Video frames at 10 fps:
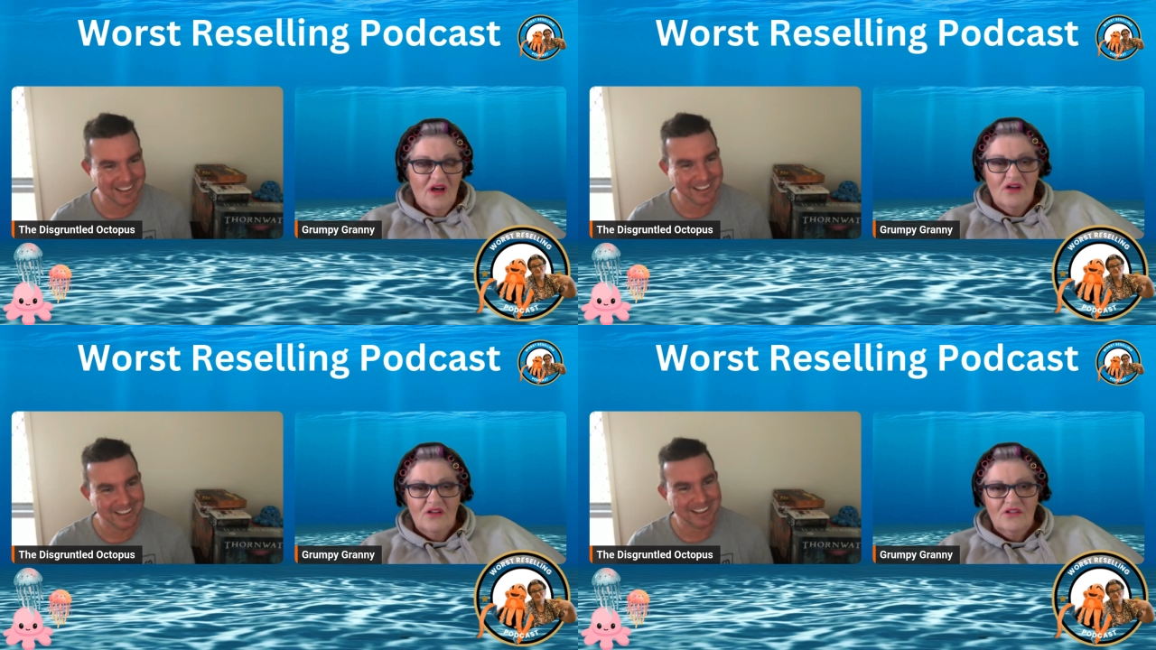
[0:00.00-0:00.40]

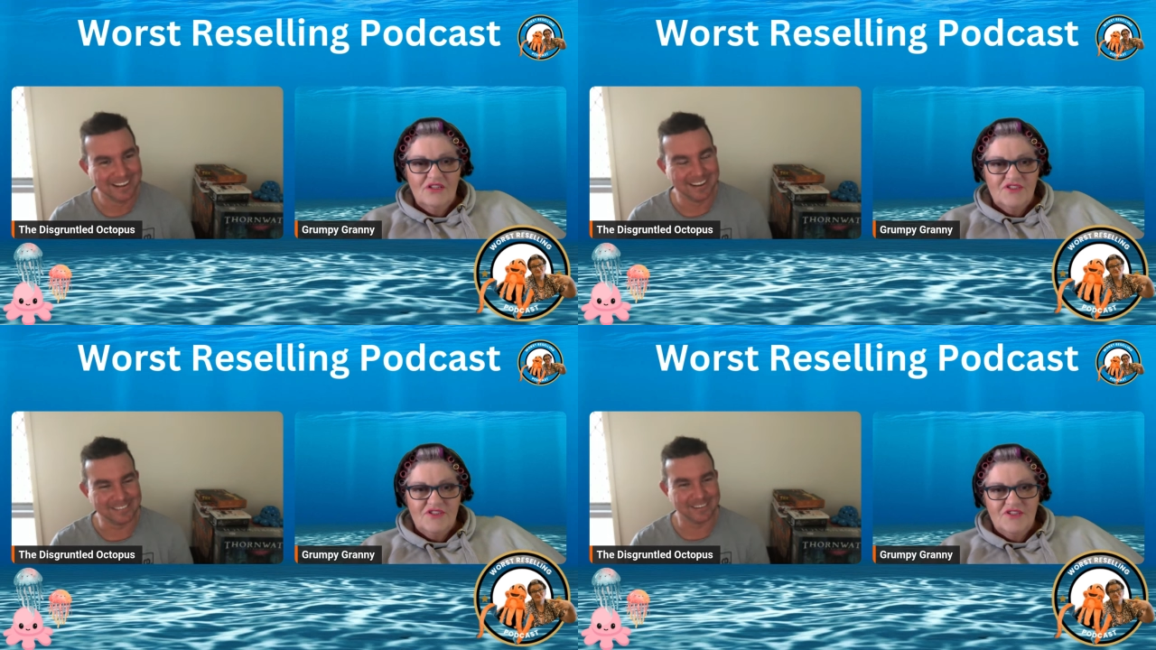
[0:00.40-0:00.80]
Speaker 1: Oh,
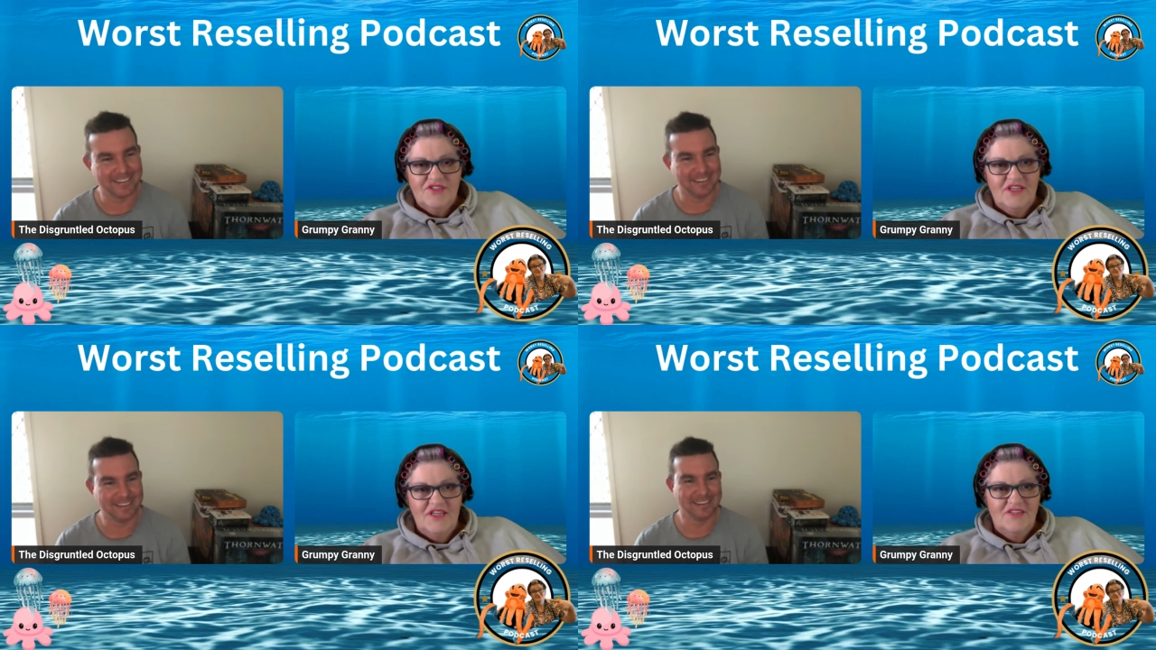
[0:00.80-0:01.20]
look, it's
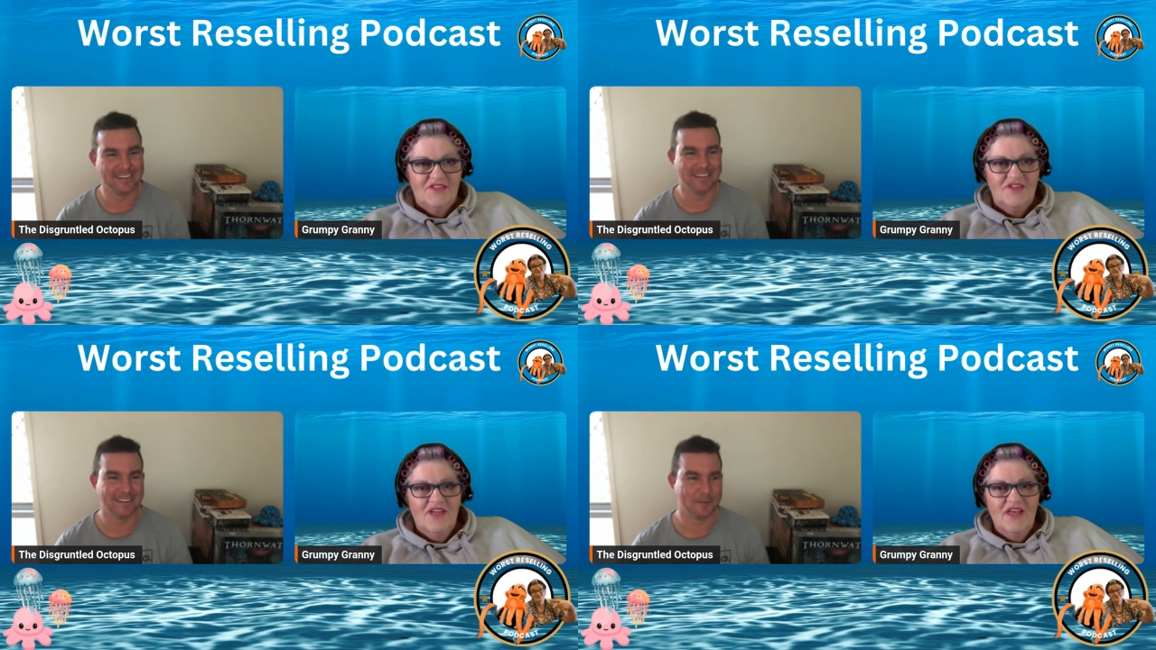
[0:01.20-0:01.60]
just uh,
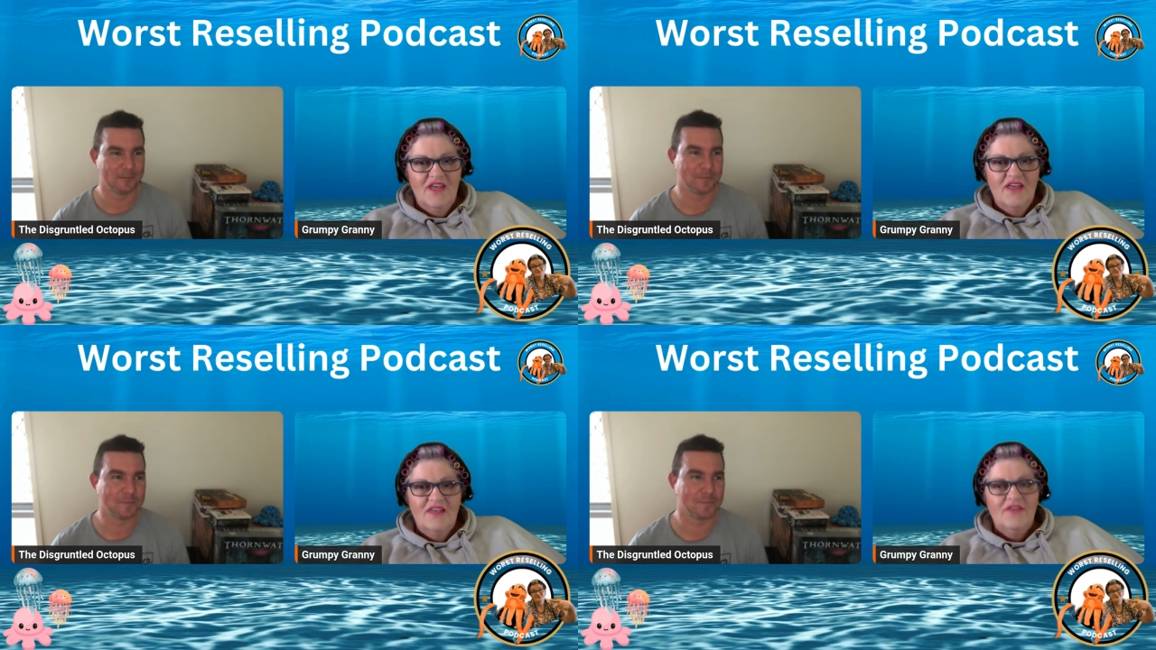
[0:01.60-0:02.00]

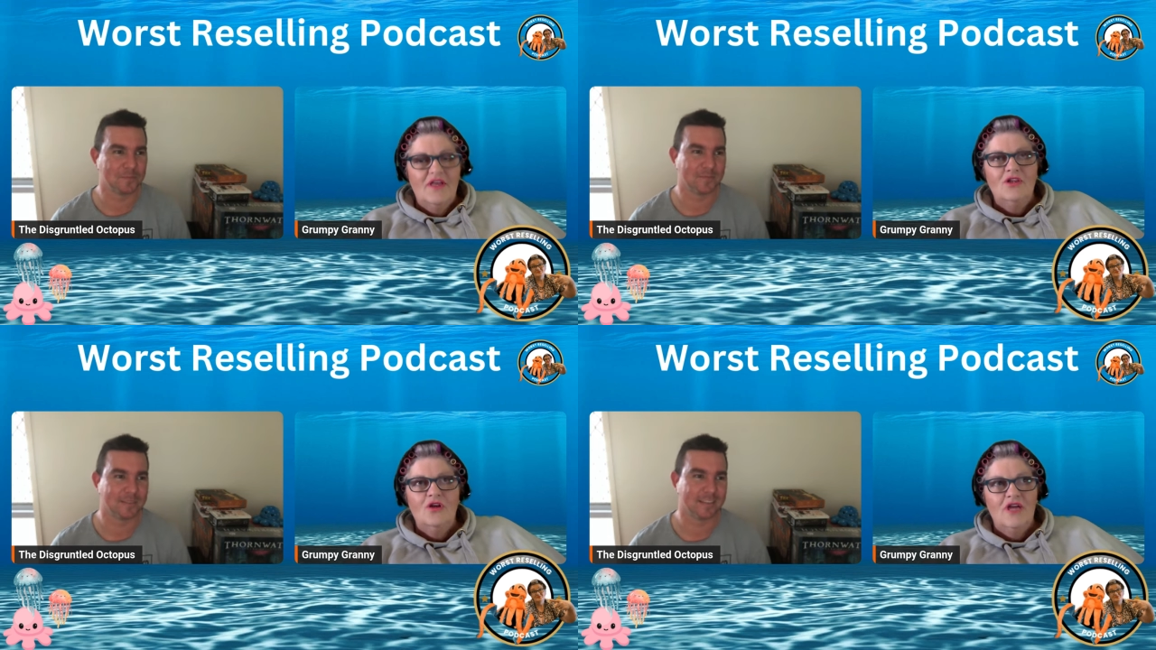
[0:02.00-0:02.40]
it's
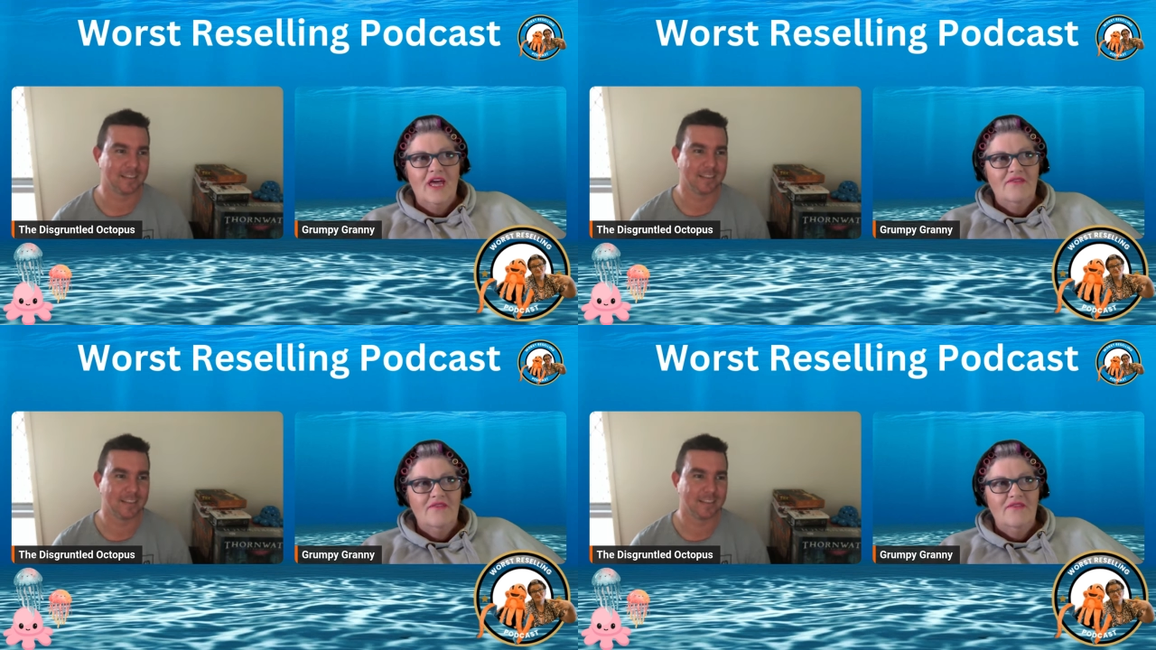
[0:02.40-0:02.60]
a lot.